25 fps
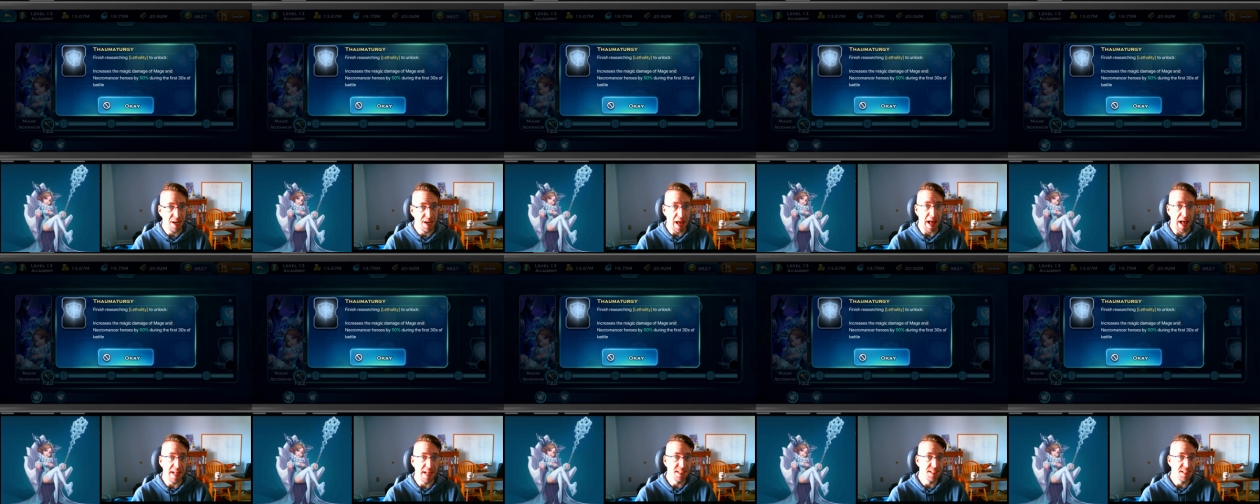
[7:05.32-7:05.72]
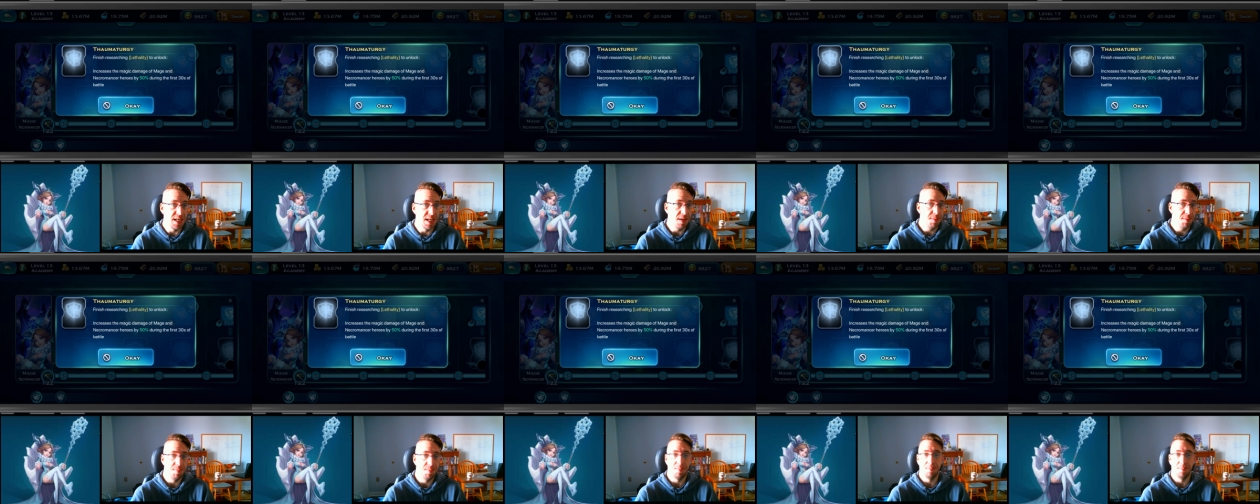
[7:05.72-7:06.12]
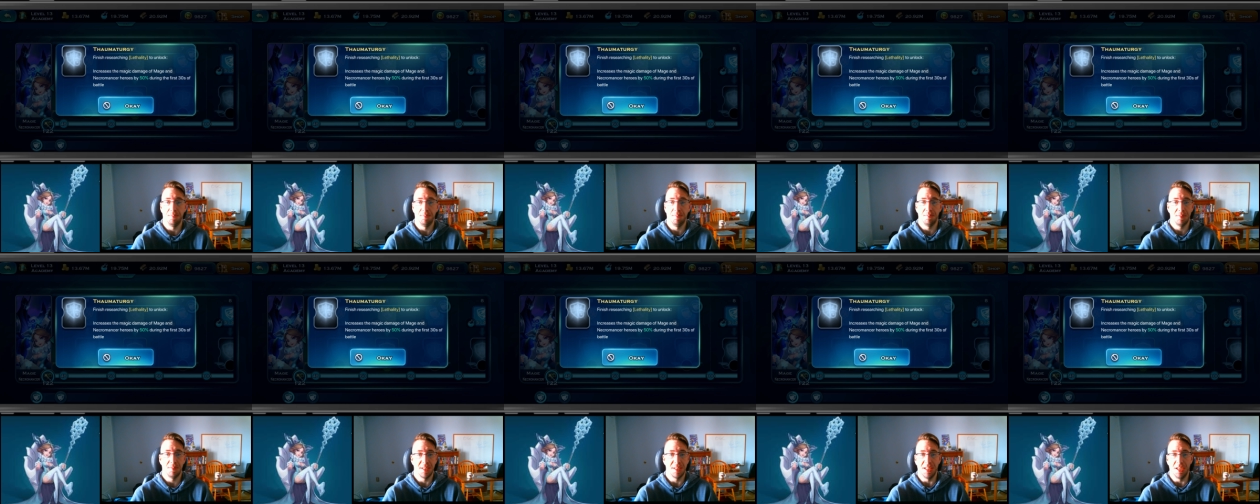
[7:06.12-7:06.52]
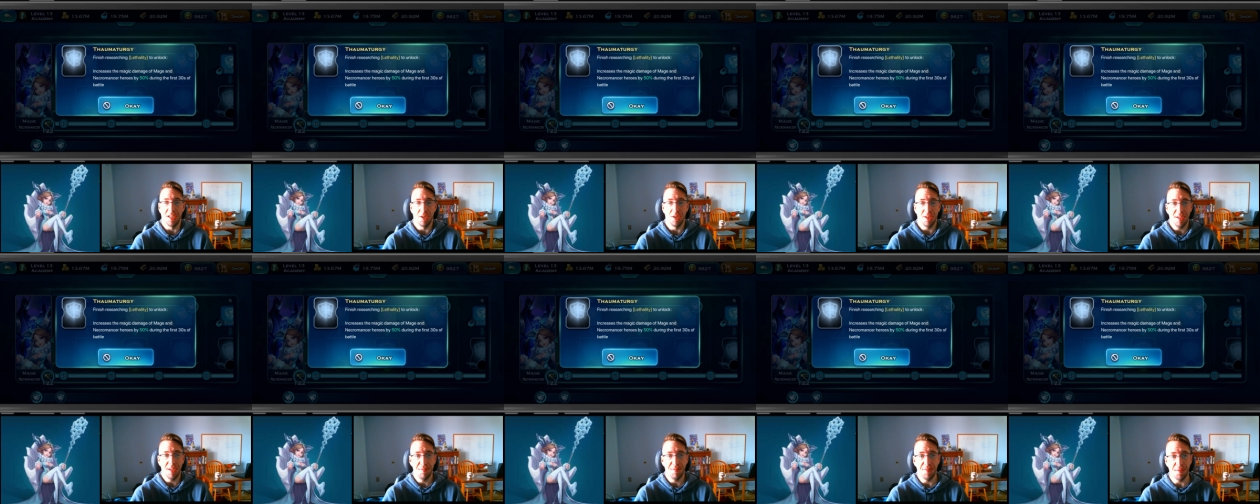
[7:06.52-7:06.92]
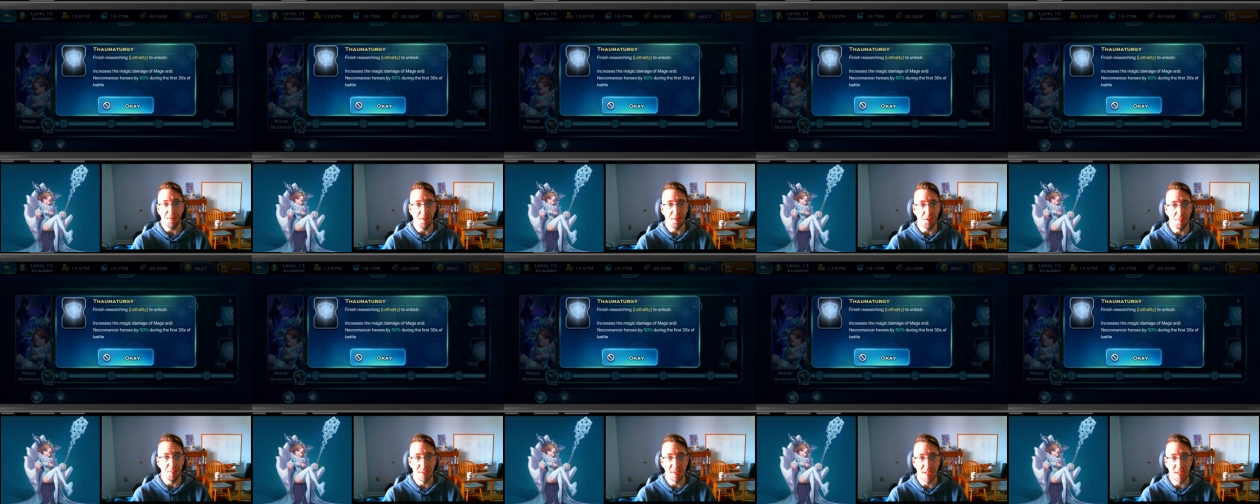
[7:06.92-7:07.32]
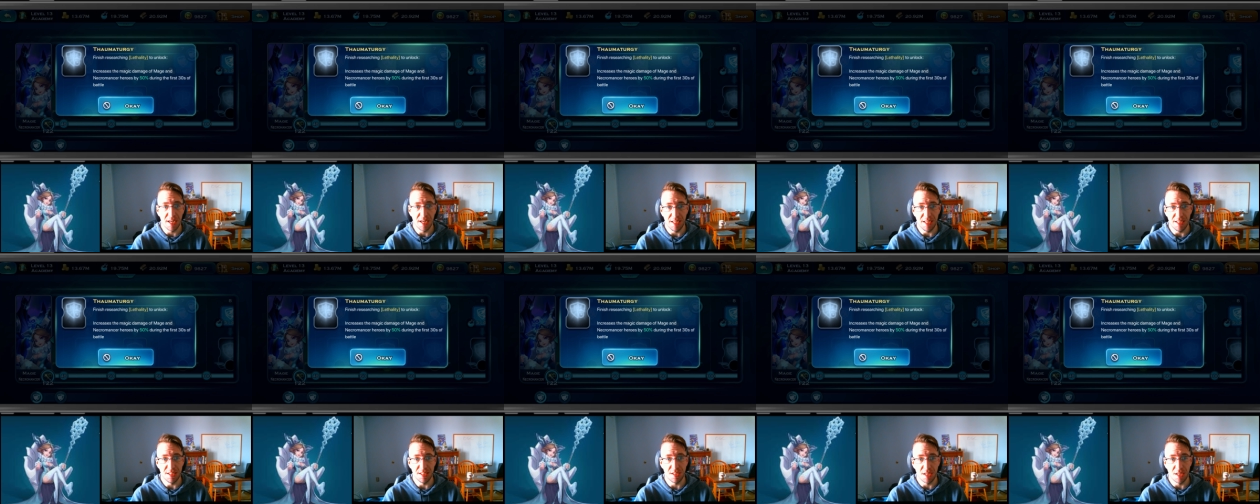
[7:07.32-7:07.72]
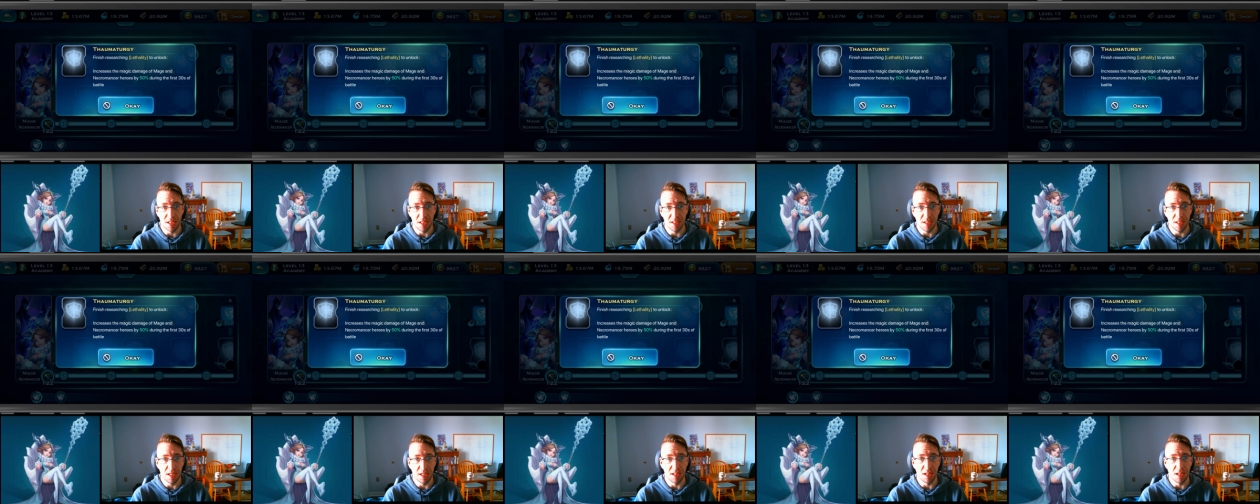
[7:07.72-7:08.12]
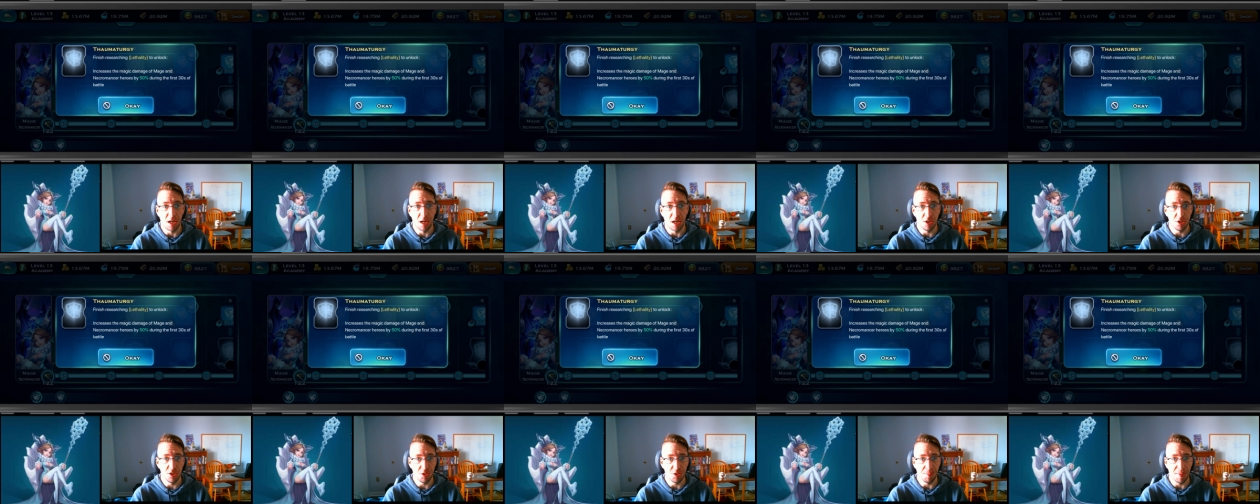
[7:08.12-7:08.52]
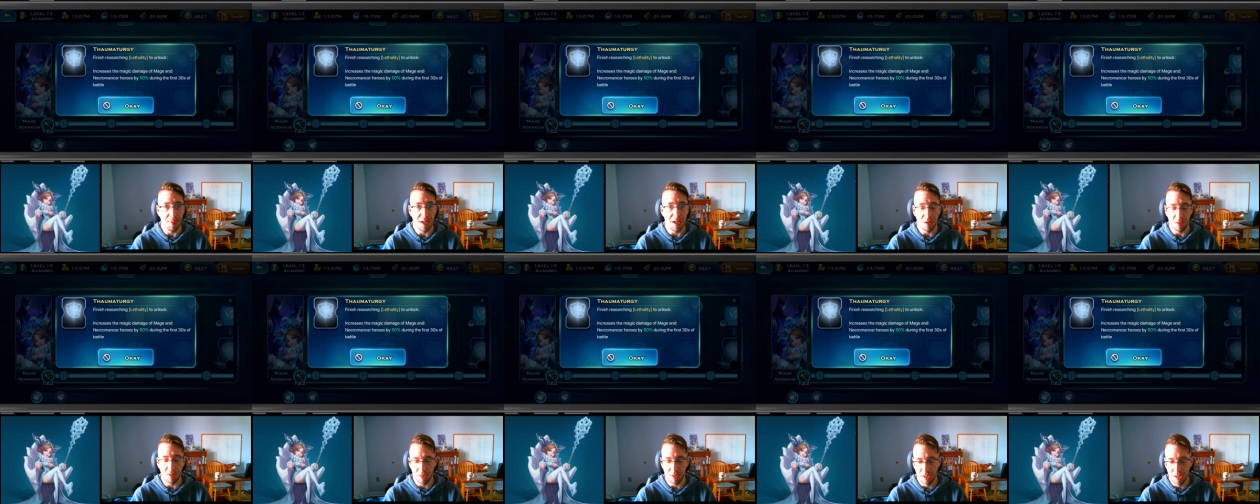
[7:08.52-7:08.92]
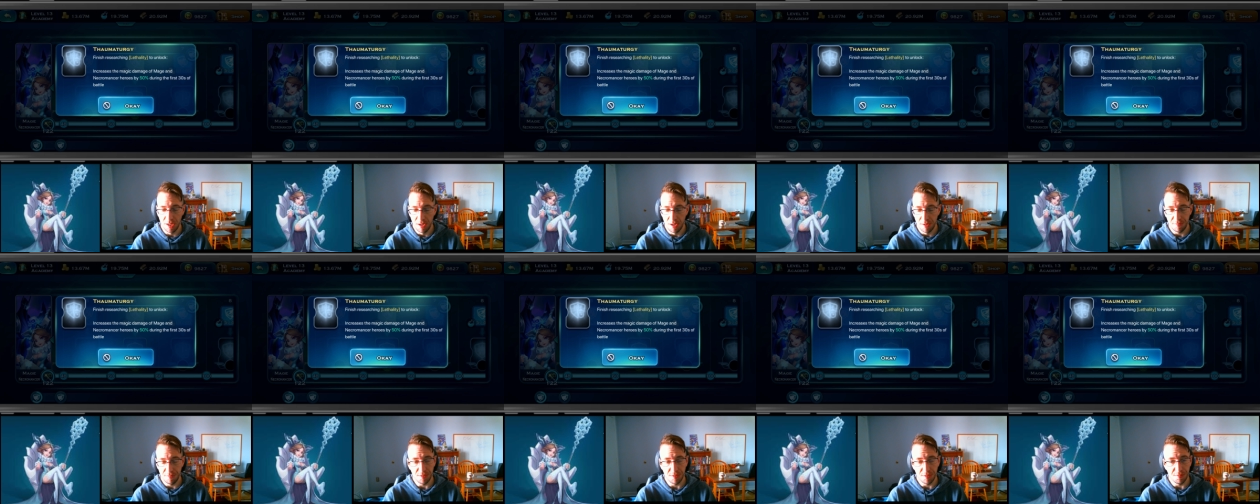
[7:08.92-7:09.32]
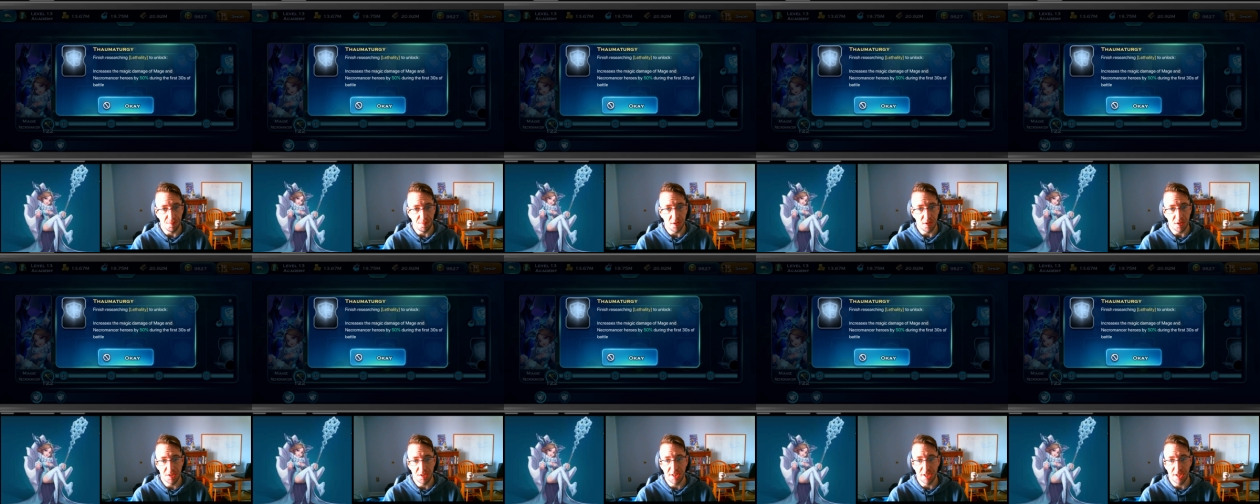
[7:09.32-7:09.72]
adds up clearly. 50% is a large amount for the first